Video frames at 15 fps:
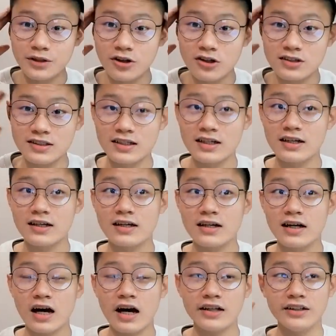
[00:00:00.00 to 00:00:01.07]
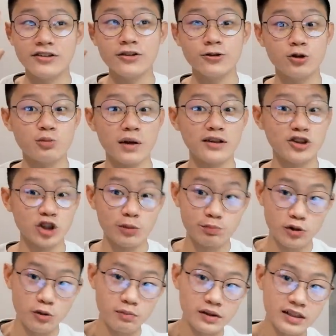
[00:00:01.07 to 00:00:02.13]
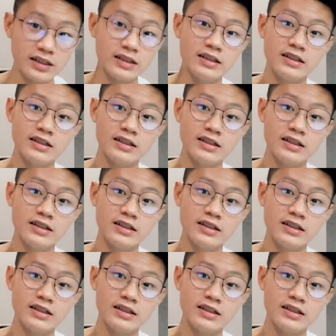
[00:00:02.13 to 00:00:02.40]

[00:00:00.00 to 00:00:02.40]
because I did not do my job properly.